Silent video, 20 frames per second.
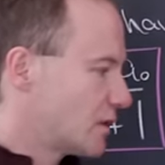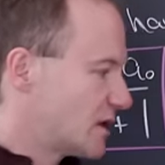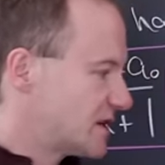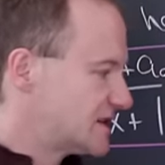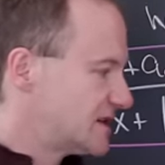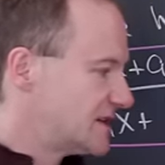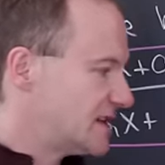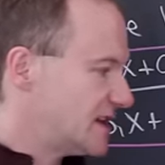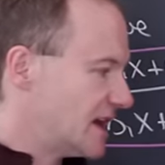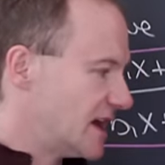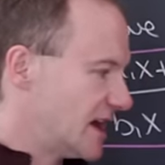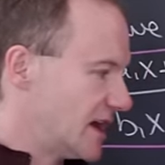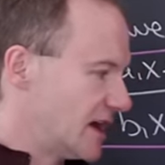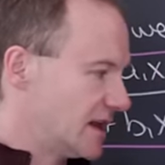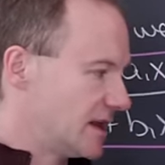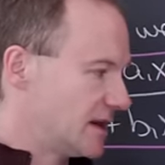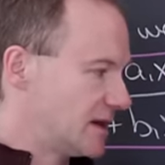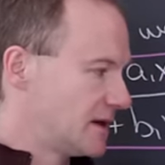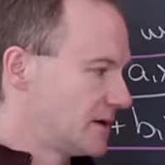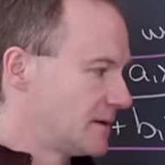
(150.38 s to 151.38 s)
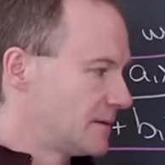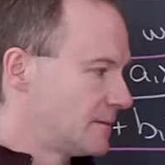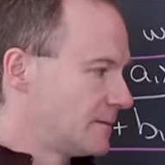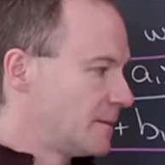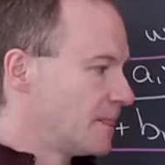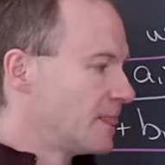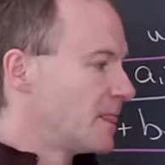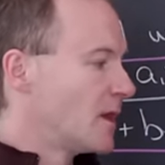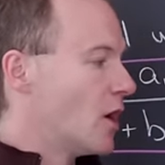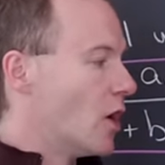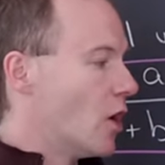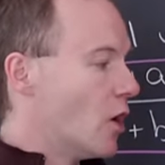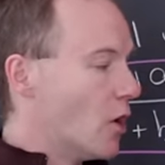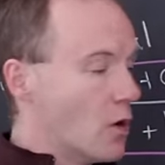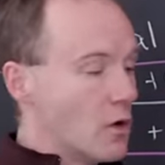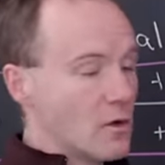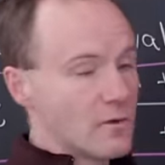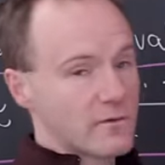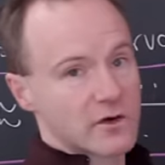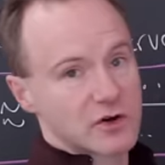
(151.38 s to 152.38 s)
1 to the n
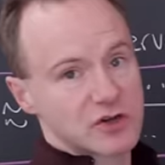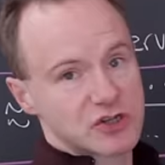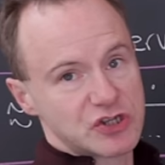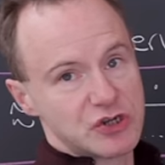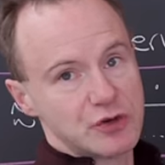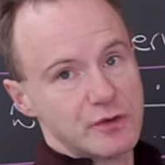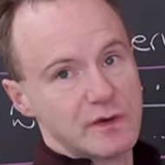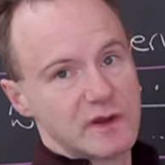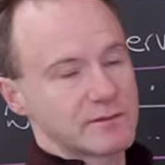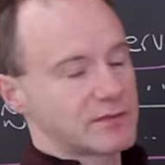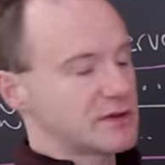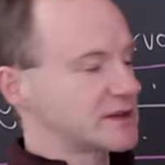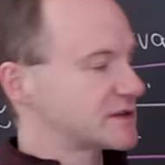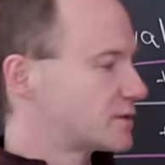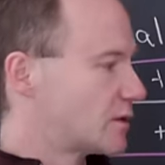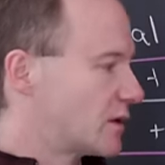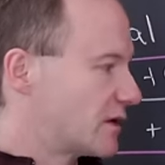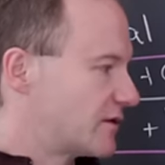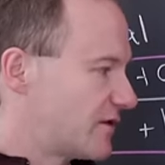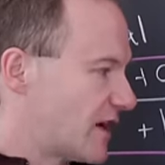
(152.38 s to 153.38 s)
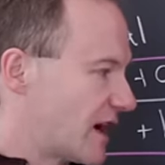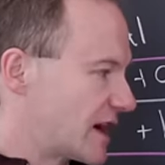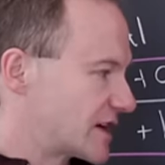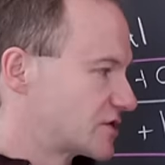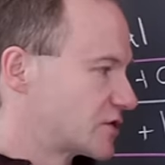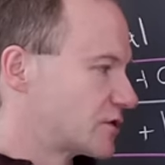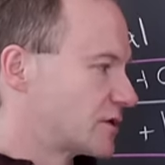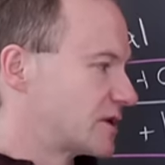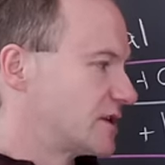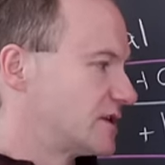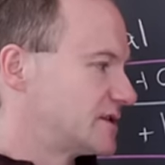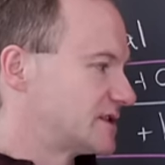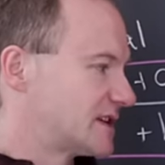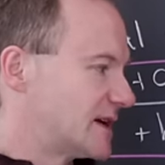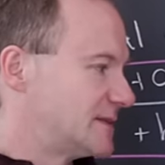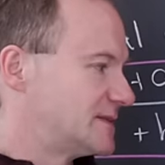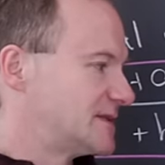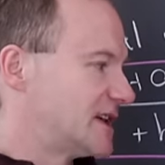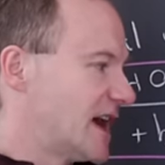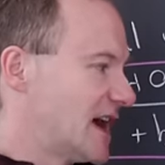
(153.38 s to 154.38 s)
over 2n plus 1 factorial
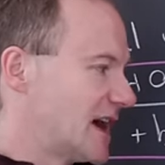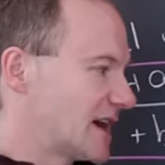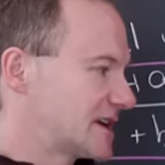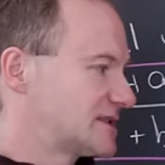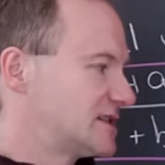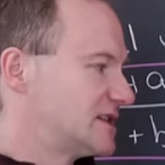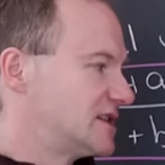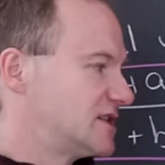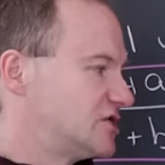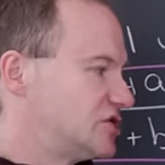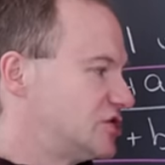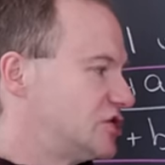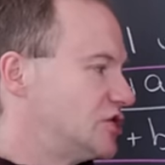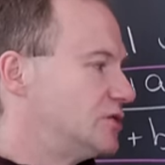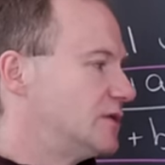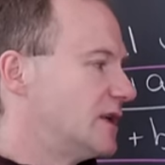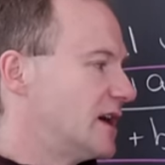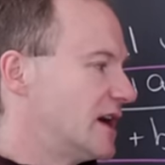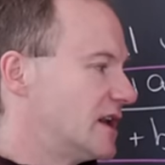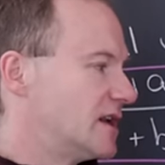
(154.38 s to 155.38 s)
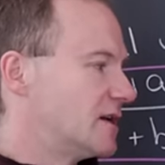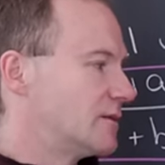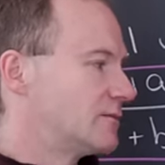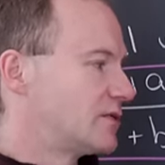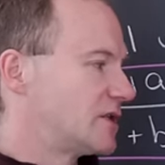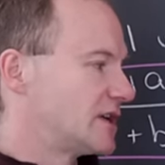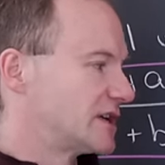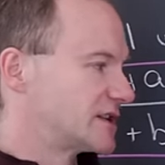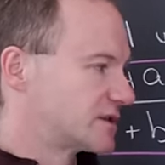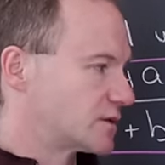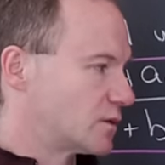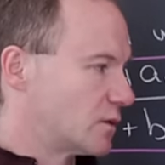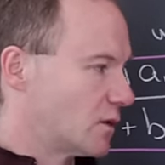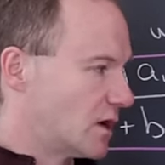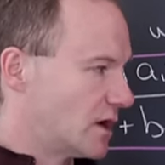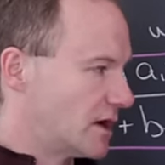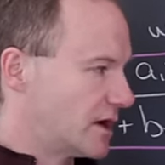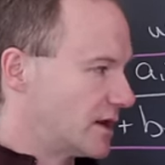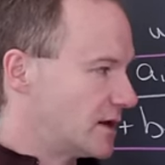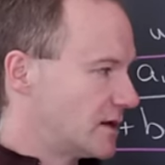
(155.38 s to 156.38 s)
times x to the 2n plus
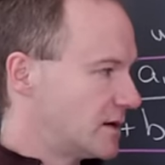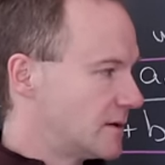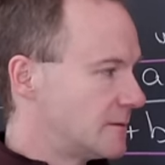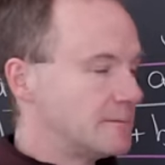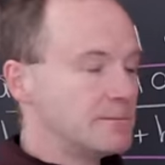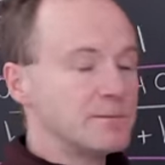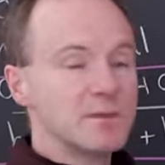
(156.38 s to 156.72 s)
1.